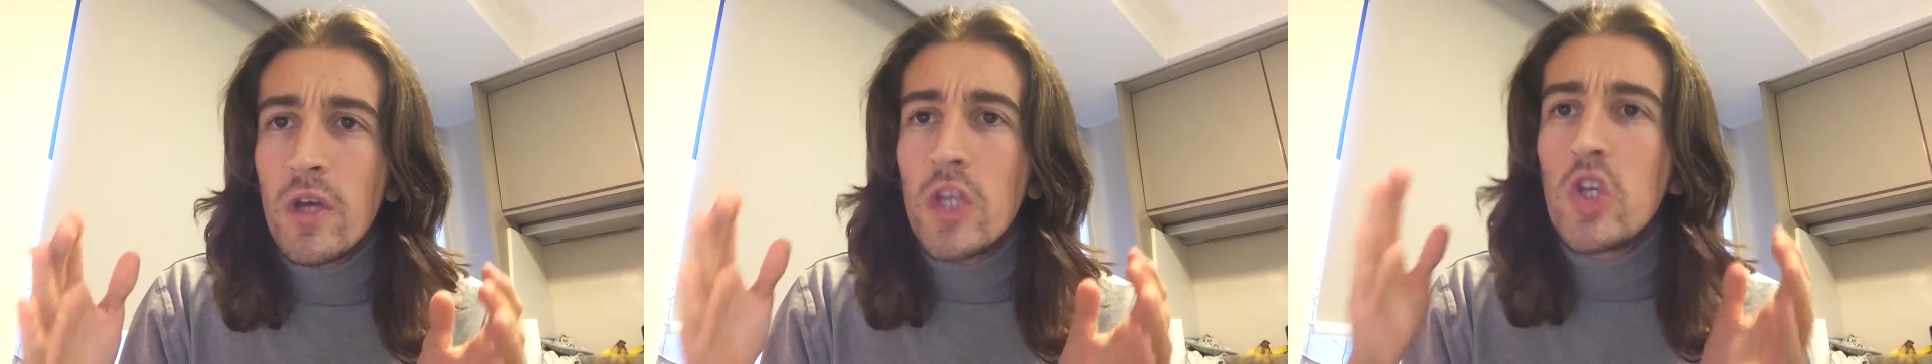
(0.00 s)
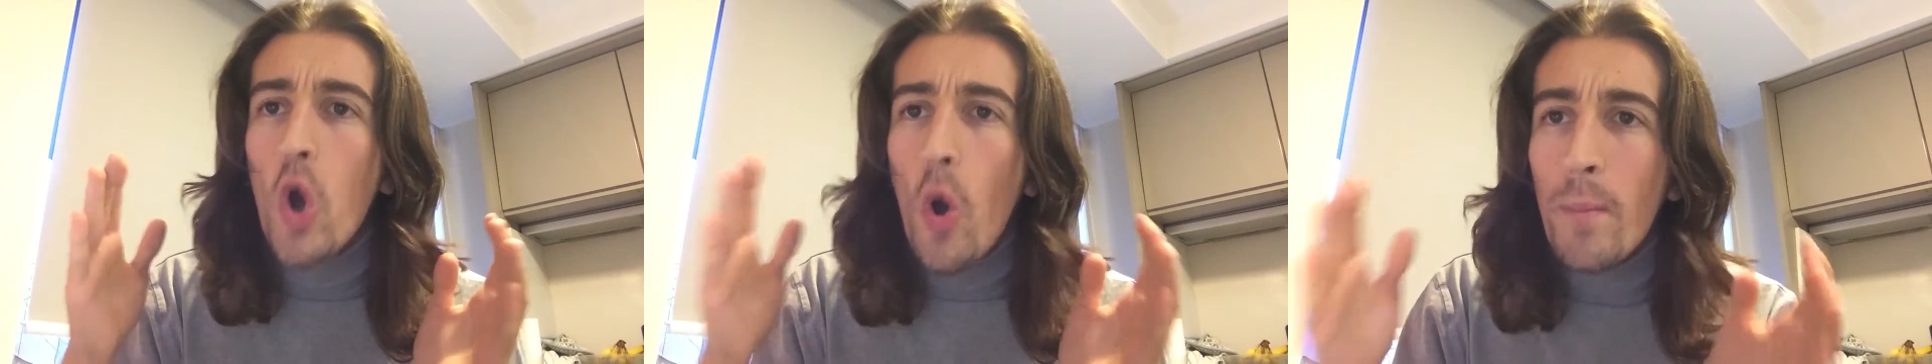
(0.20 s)

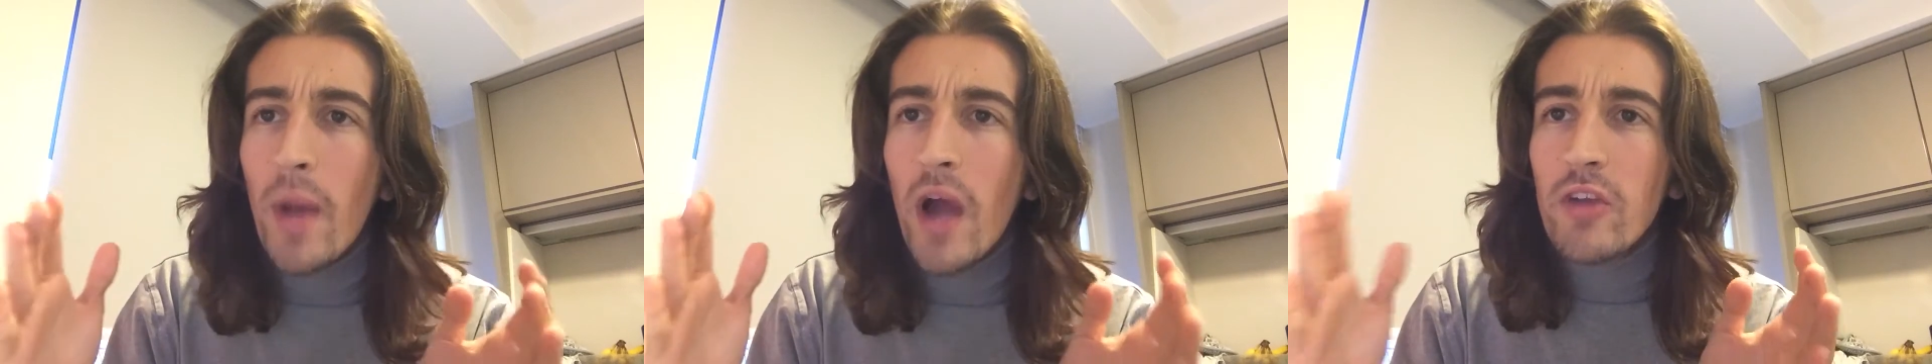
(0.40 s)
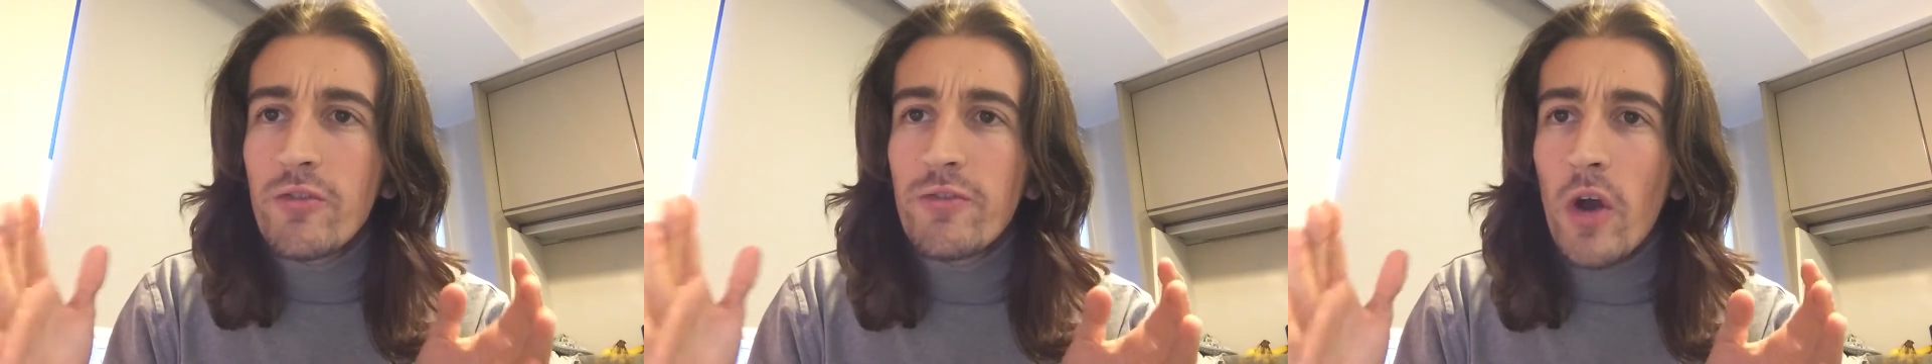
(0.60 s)
Your
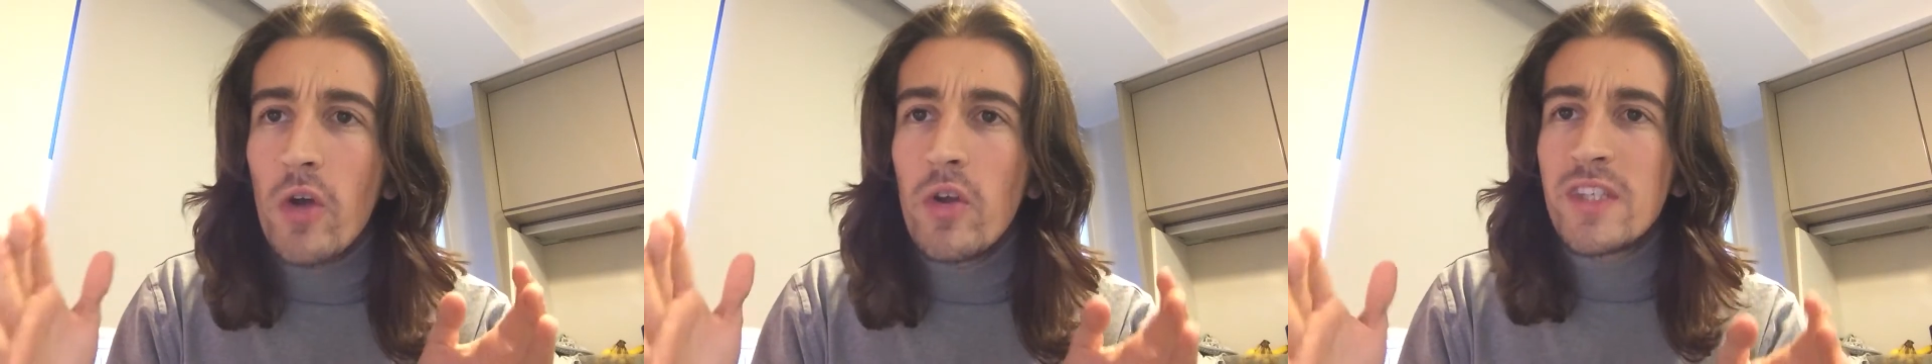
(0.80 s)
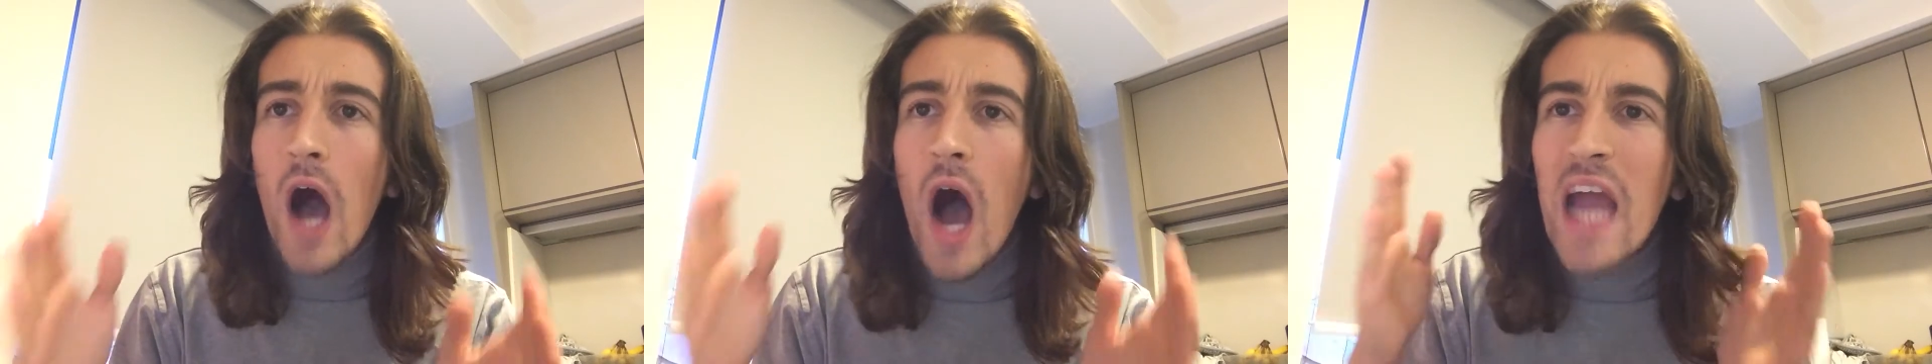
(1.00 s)
microphone
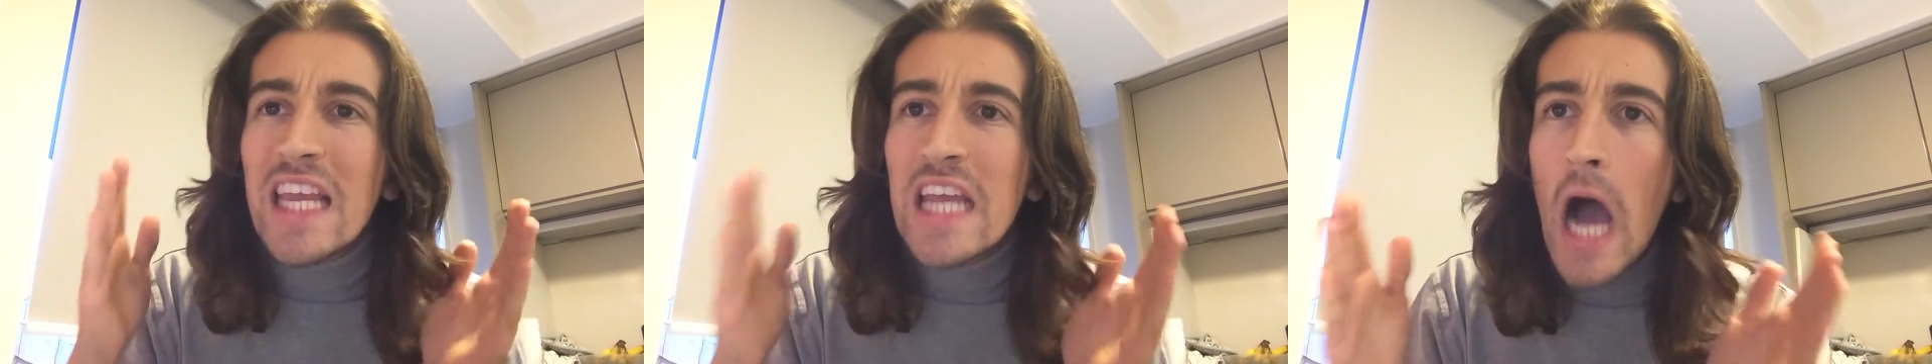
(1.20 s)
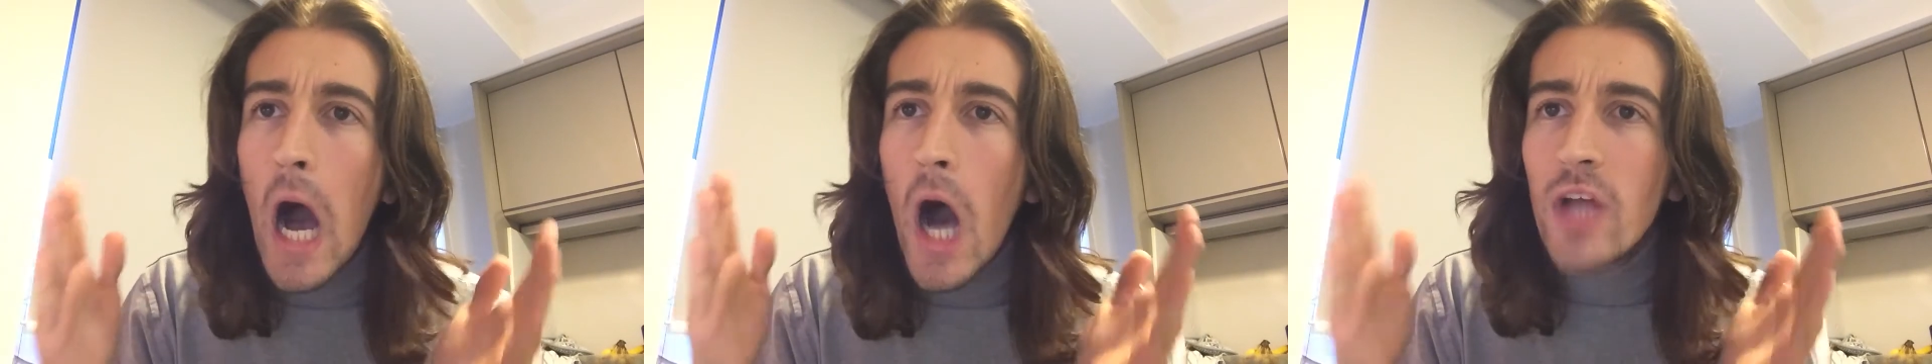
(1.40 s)
is... I
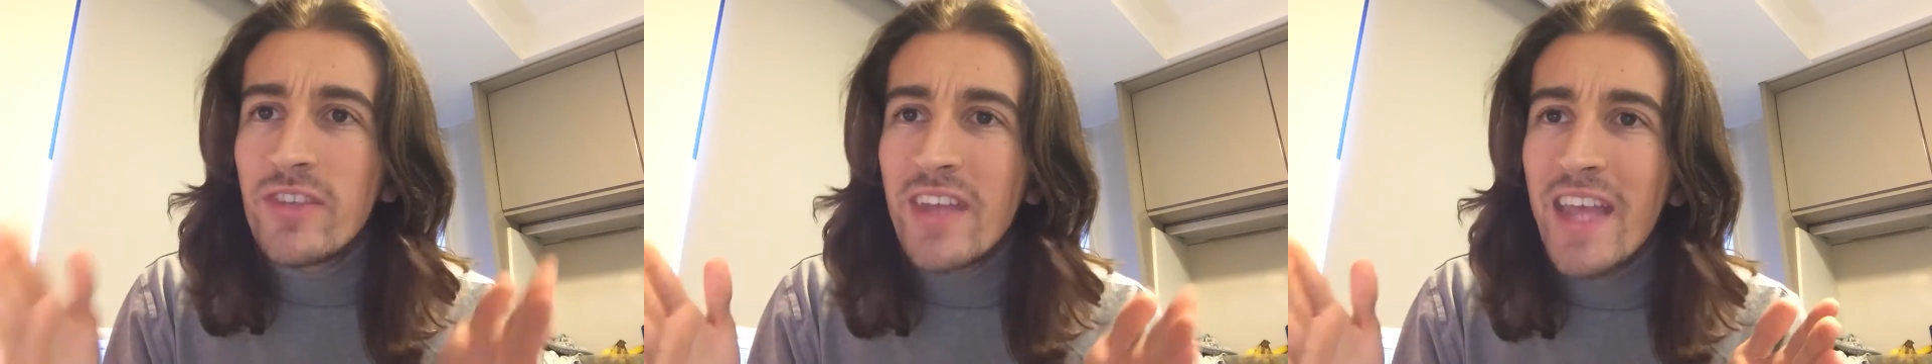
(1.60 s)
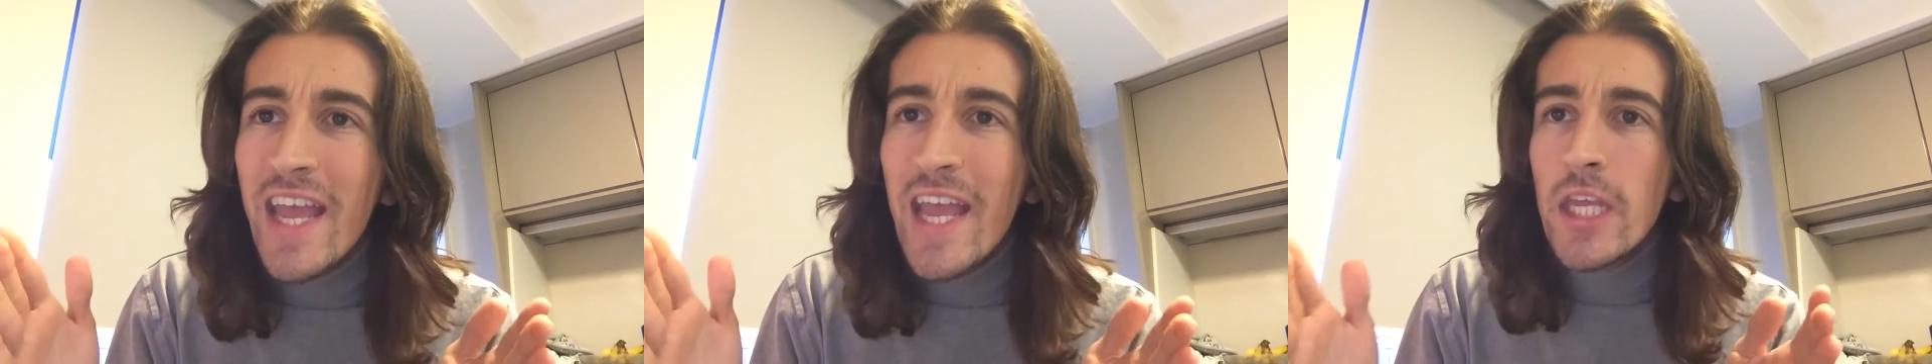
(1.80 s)
can't
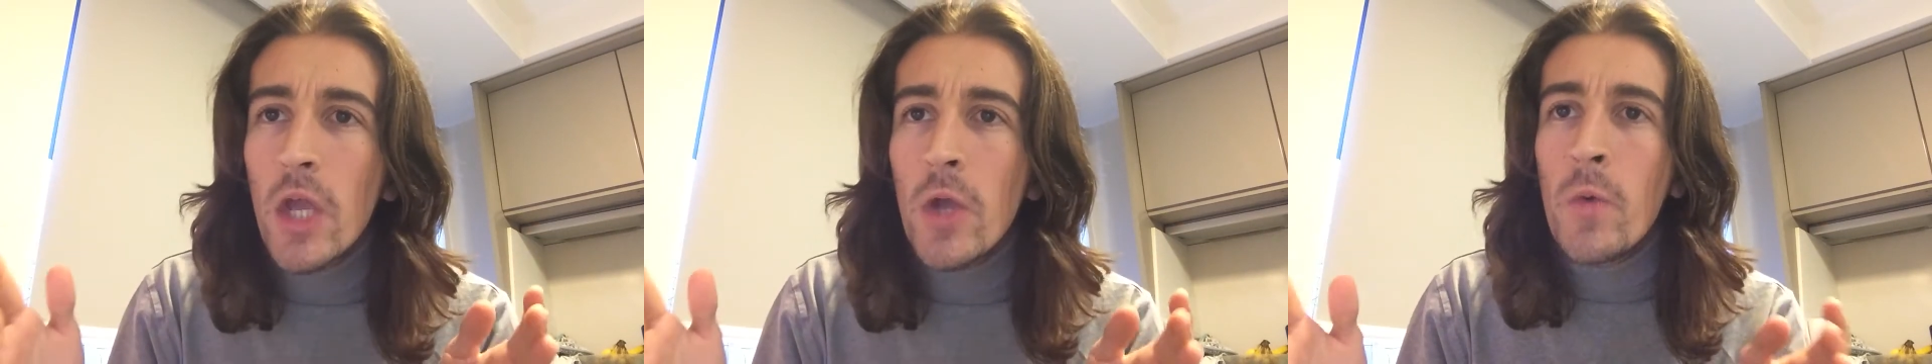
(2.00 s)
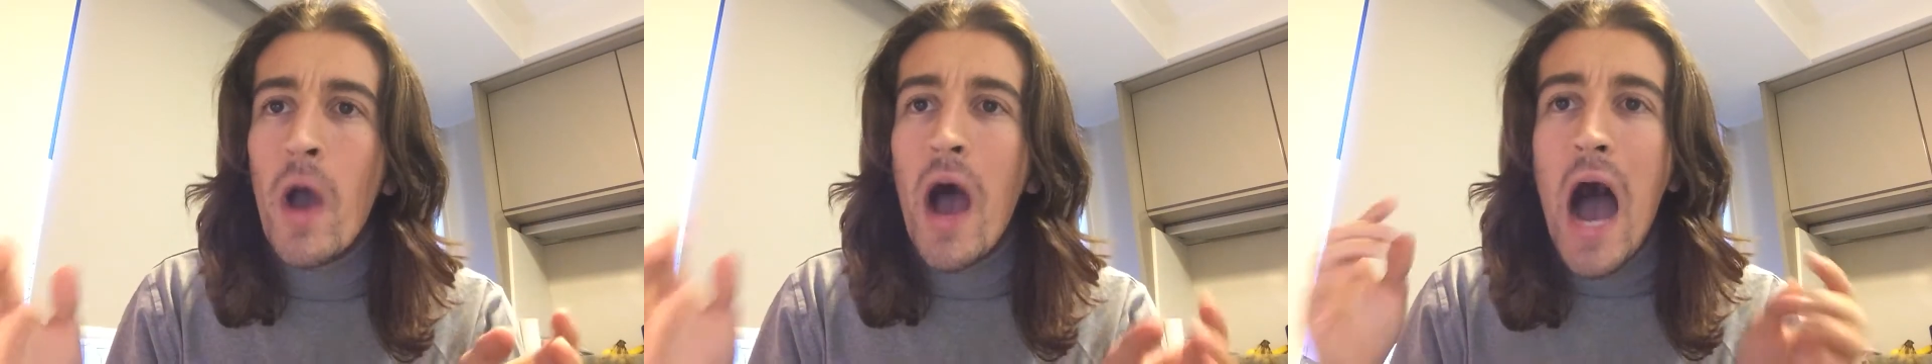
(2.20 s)
hear
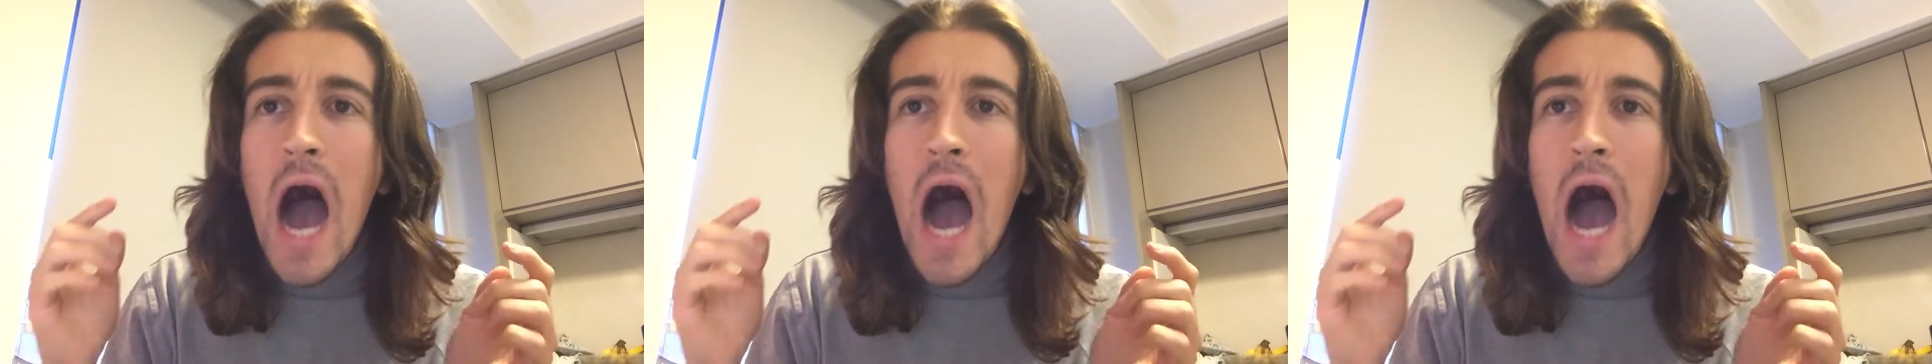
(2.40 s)
you.